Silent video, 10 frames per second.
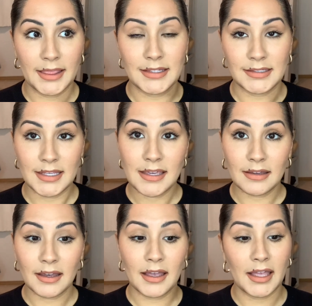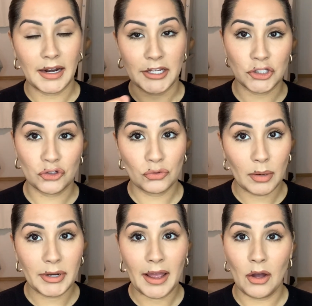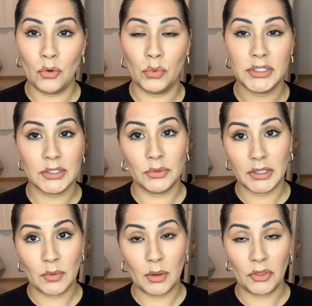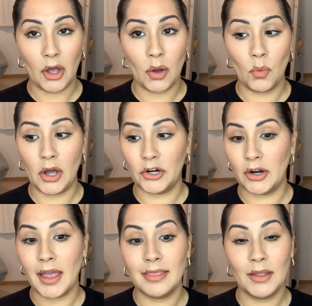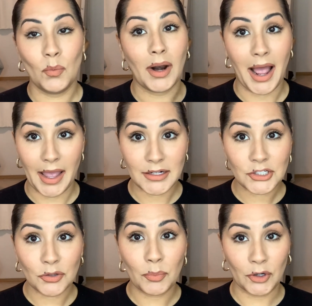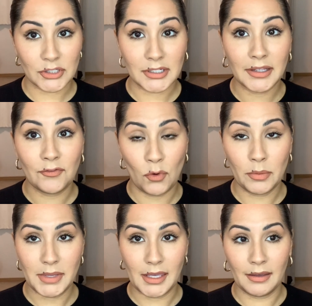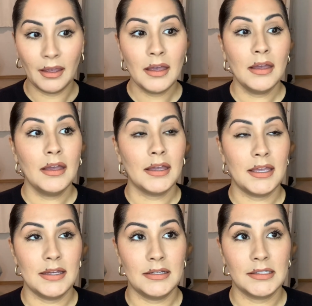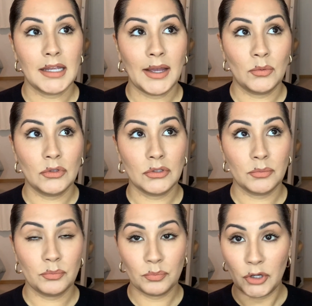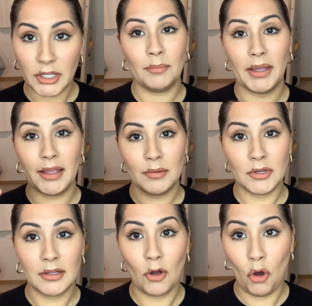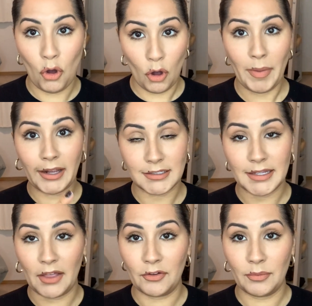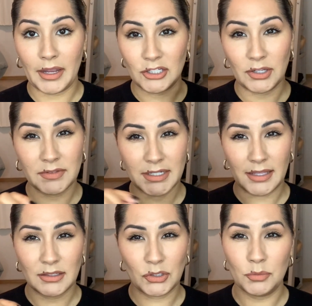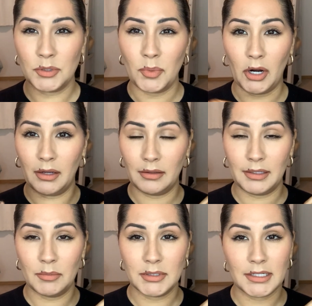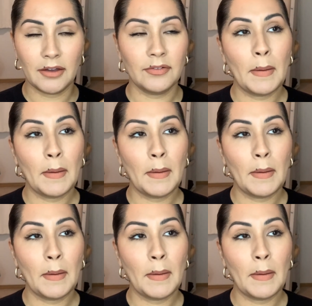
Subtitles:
the sink and I scrub it out, rinse it really well with hot water. And then what I do personally for me is I will put my enema all back together, right? Because you have to take the tubes apart and clean them and stuff.